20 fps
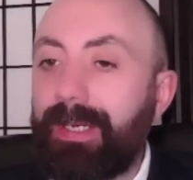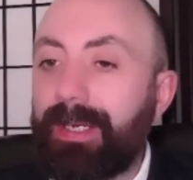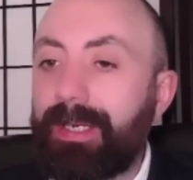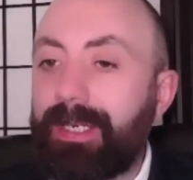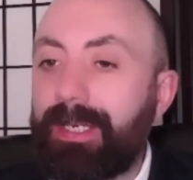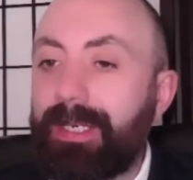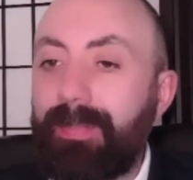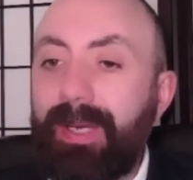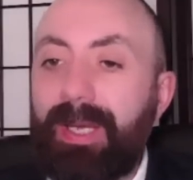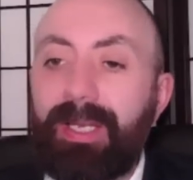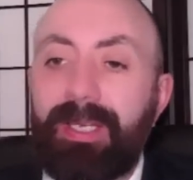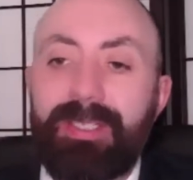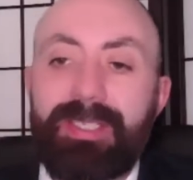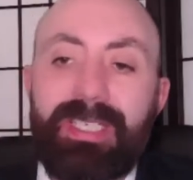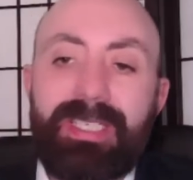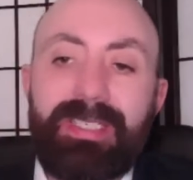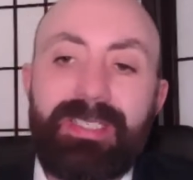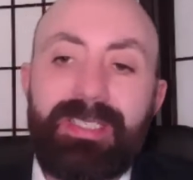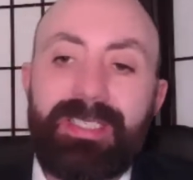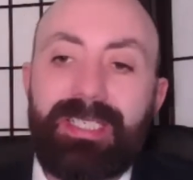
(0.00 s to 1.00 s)
Kamala's
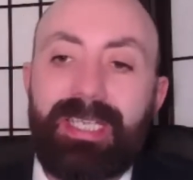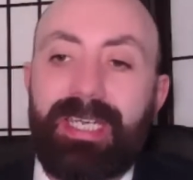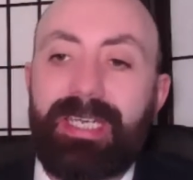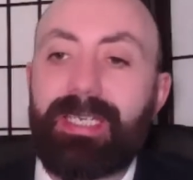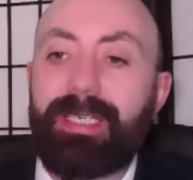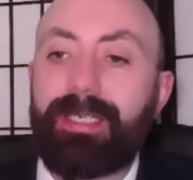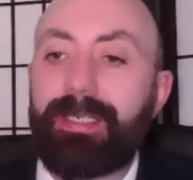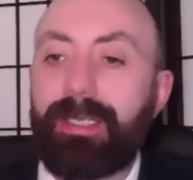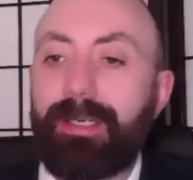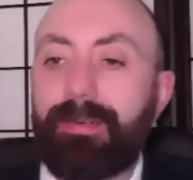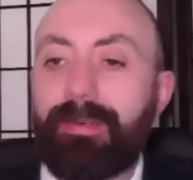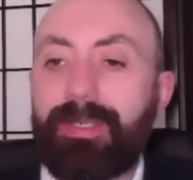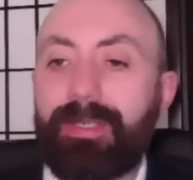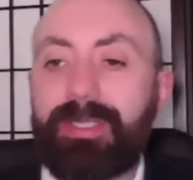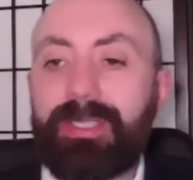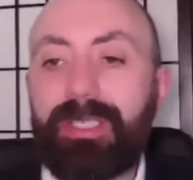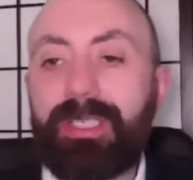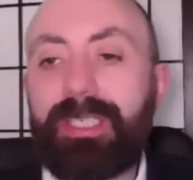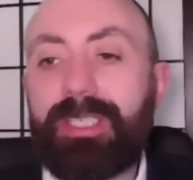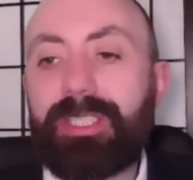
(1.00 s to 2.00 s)
entertaining, though,
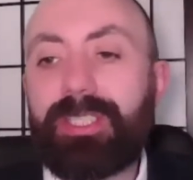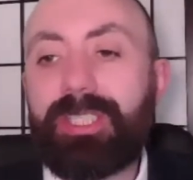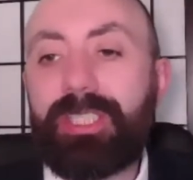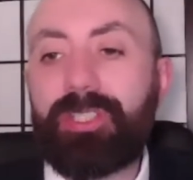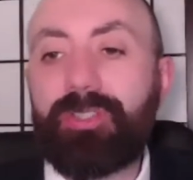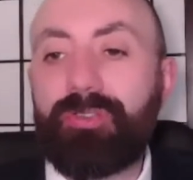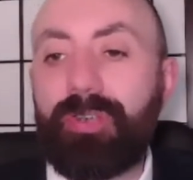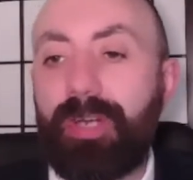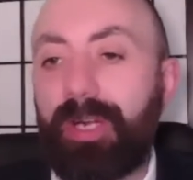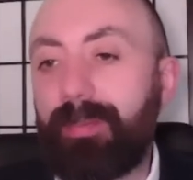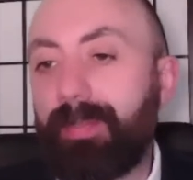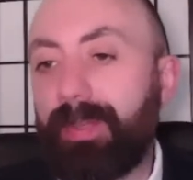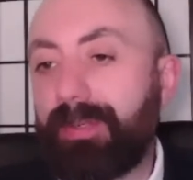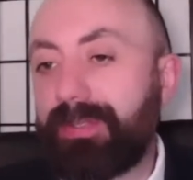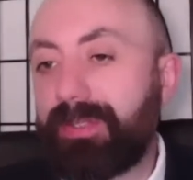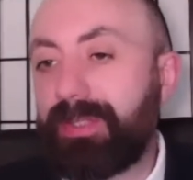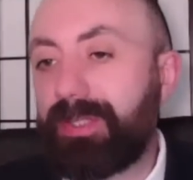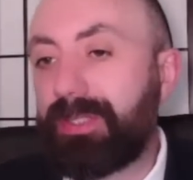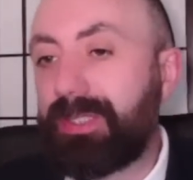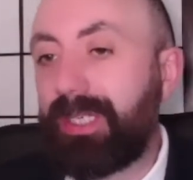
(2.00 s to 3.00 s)
because at least she's drunk
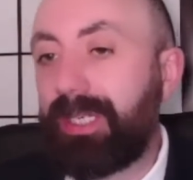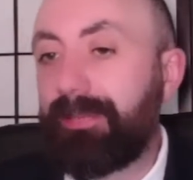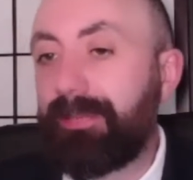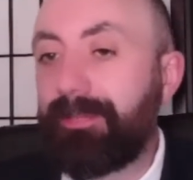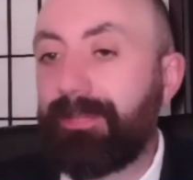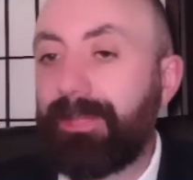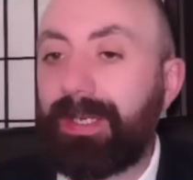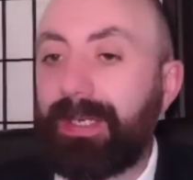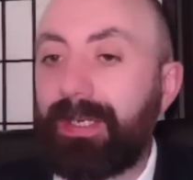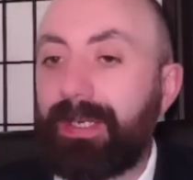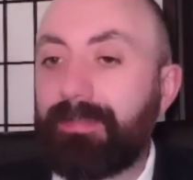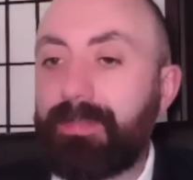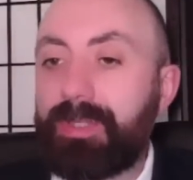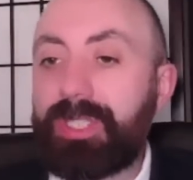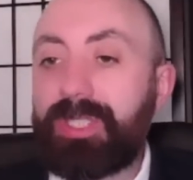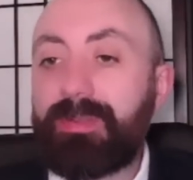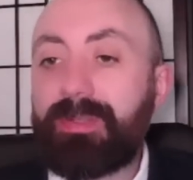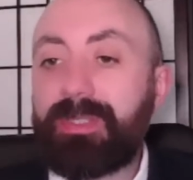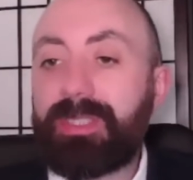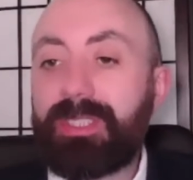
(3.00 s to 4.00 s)
most of the time. I mean,
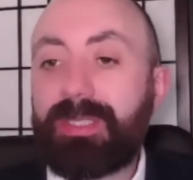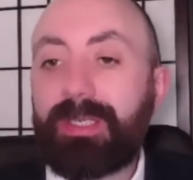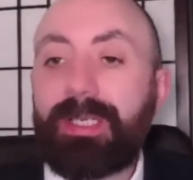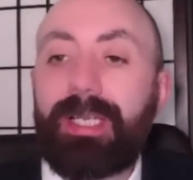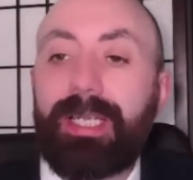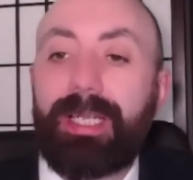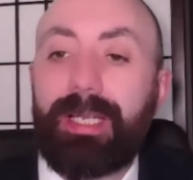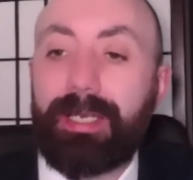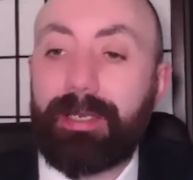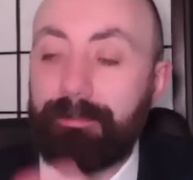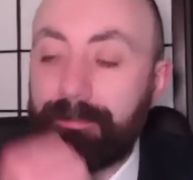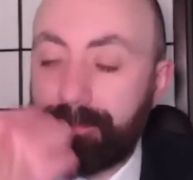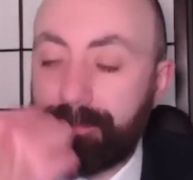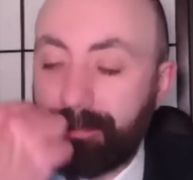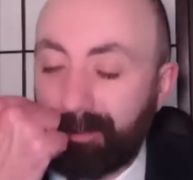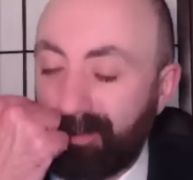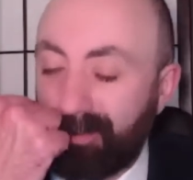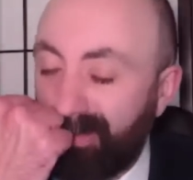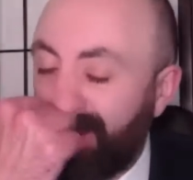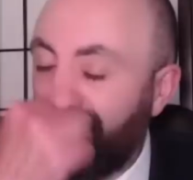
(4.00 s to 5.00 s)
she's clearly,
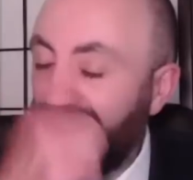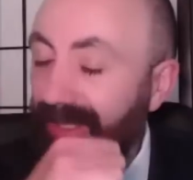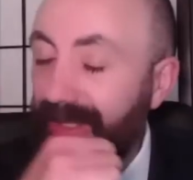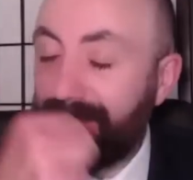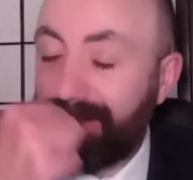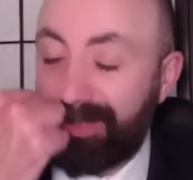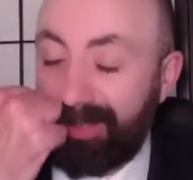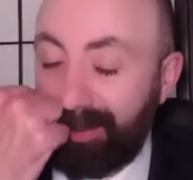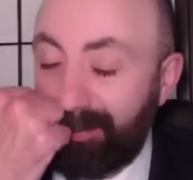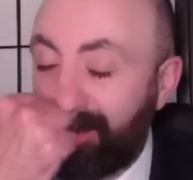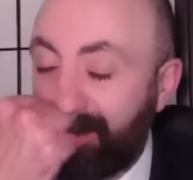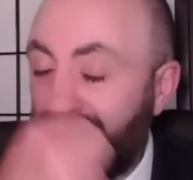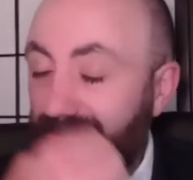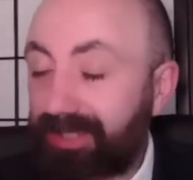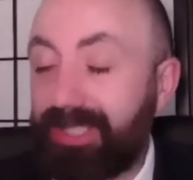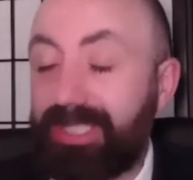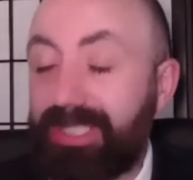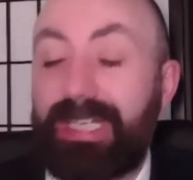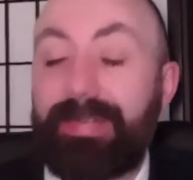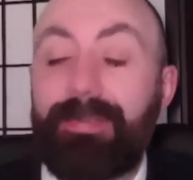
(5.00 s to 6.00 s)
on a
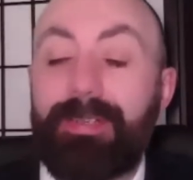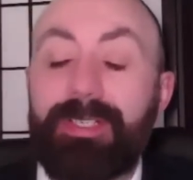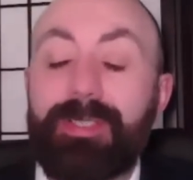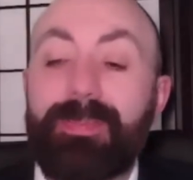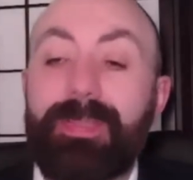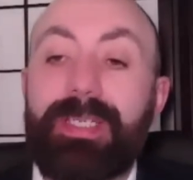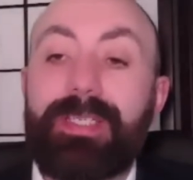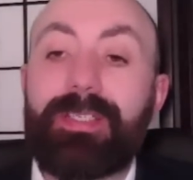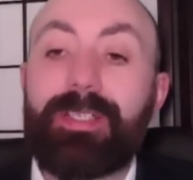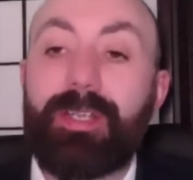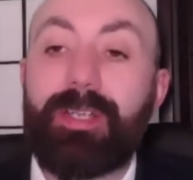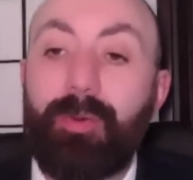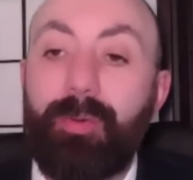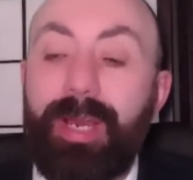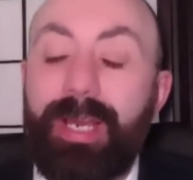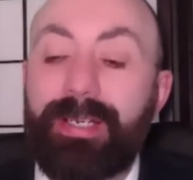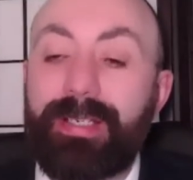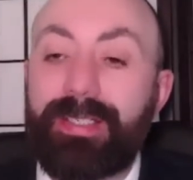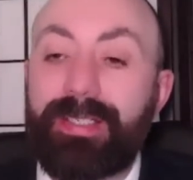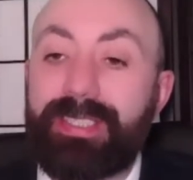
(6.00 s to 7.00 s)
subconscious level, has made the
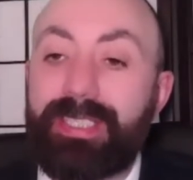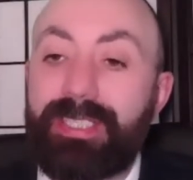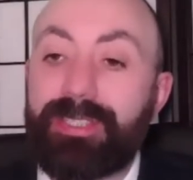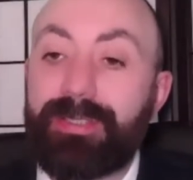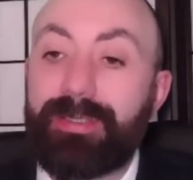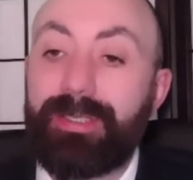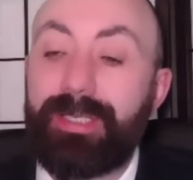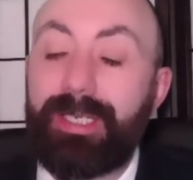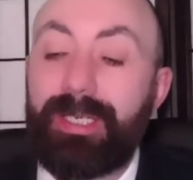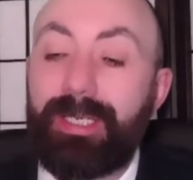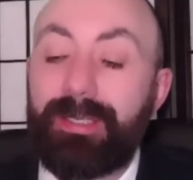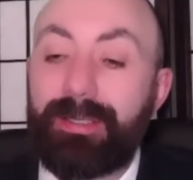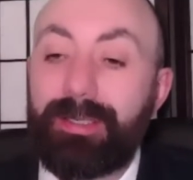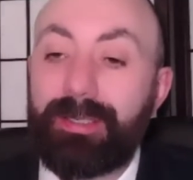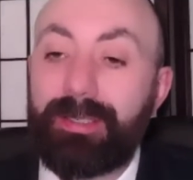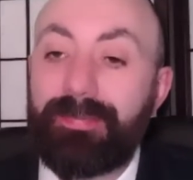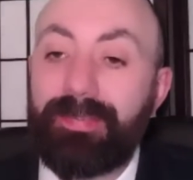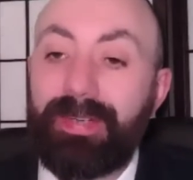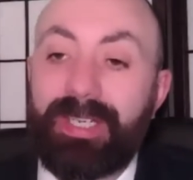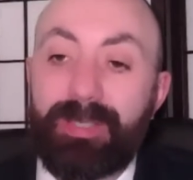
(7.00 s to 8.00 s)
correct decision that
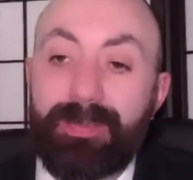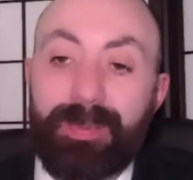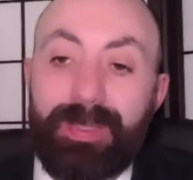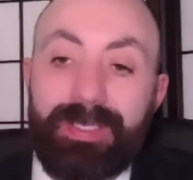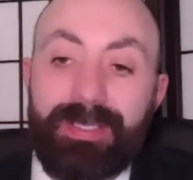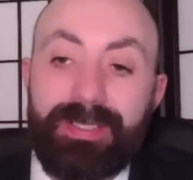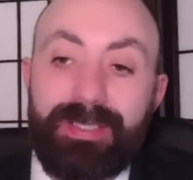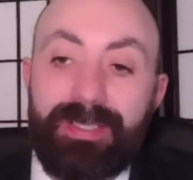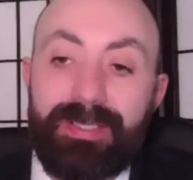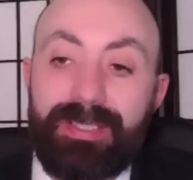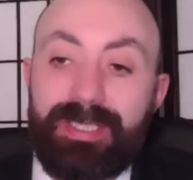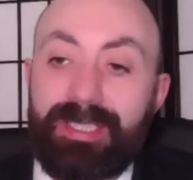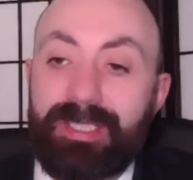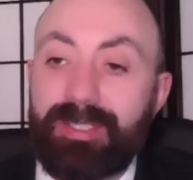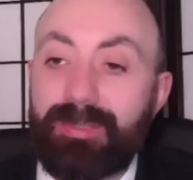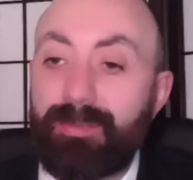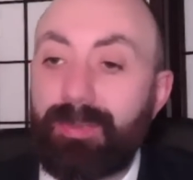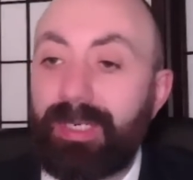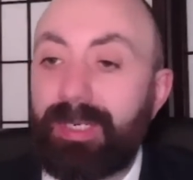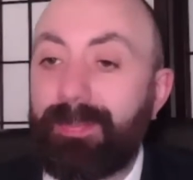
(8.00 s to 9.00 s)
the vice presidency
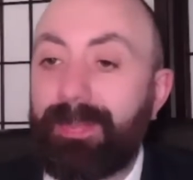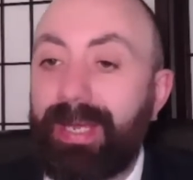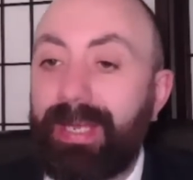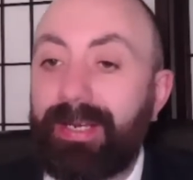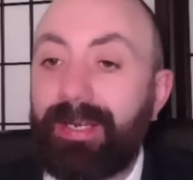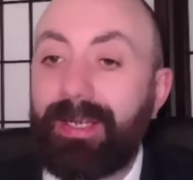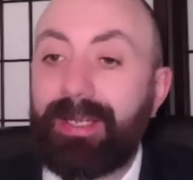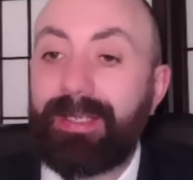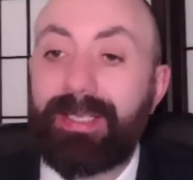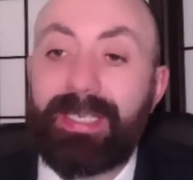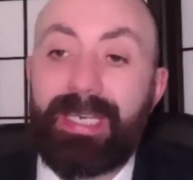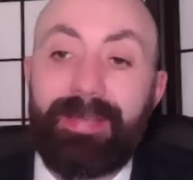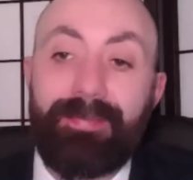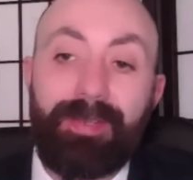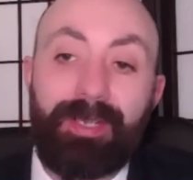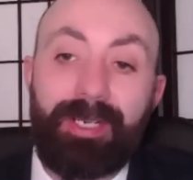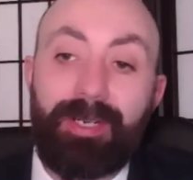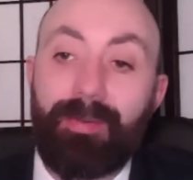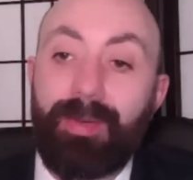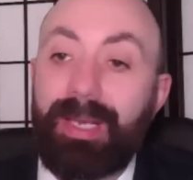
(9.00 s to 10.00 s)
doesn't really matter and they're never
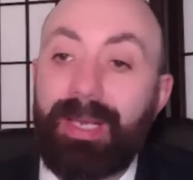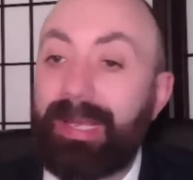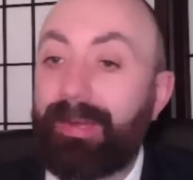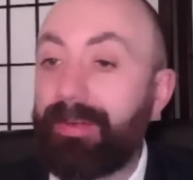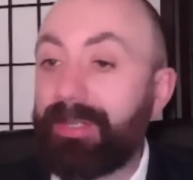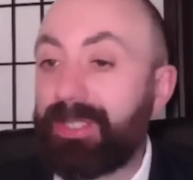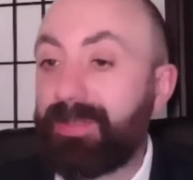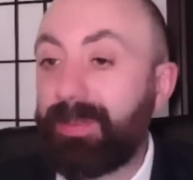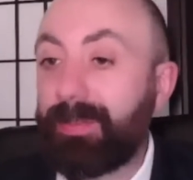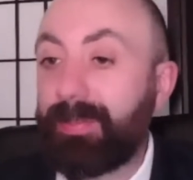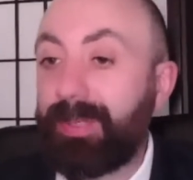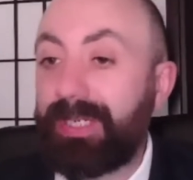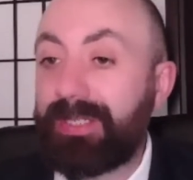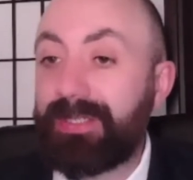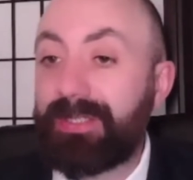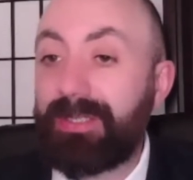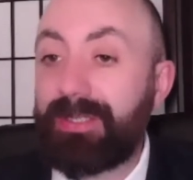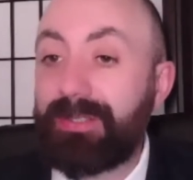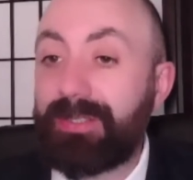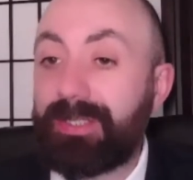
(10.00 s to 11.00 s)
going to allow her to be
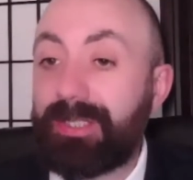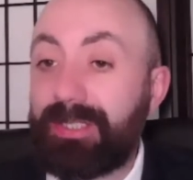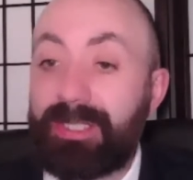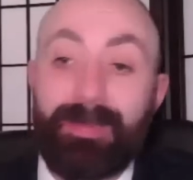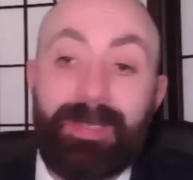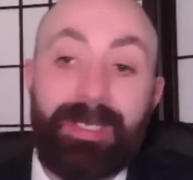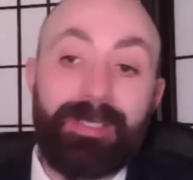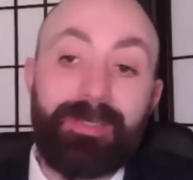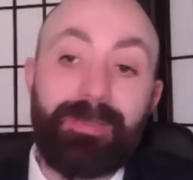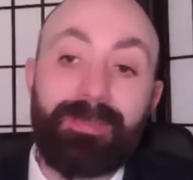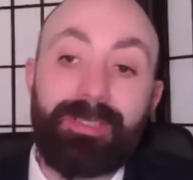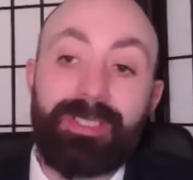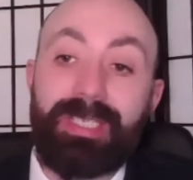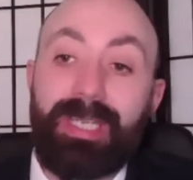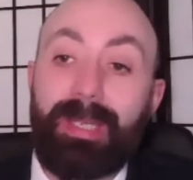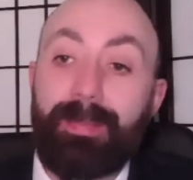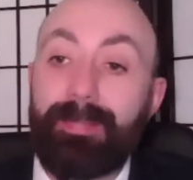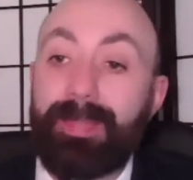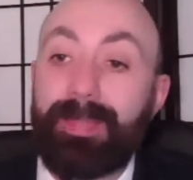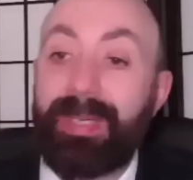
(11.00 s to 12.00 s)
president, so she might as well just
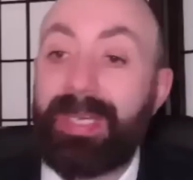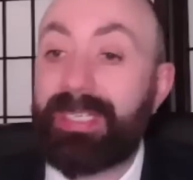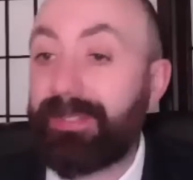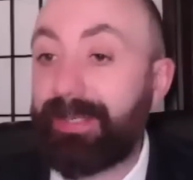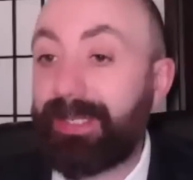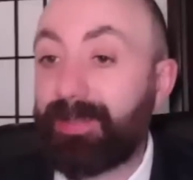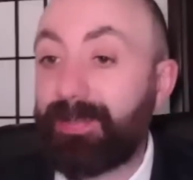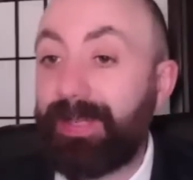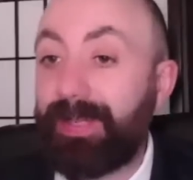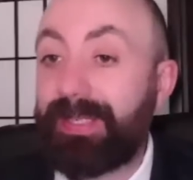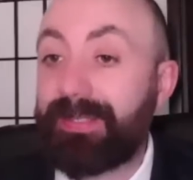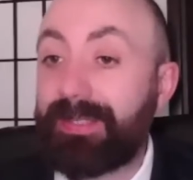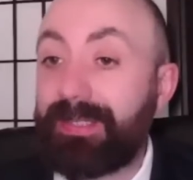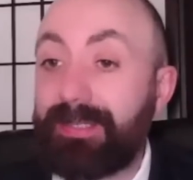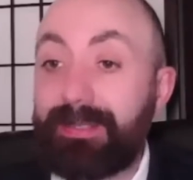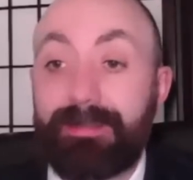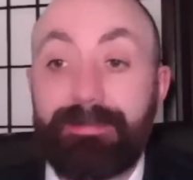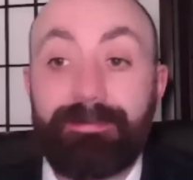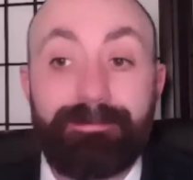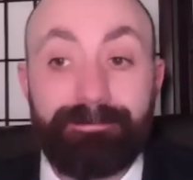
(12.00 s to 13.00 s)
get pissed on
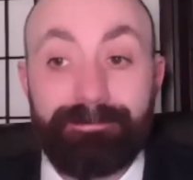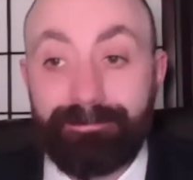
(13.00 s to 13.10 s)
expenses.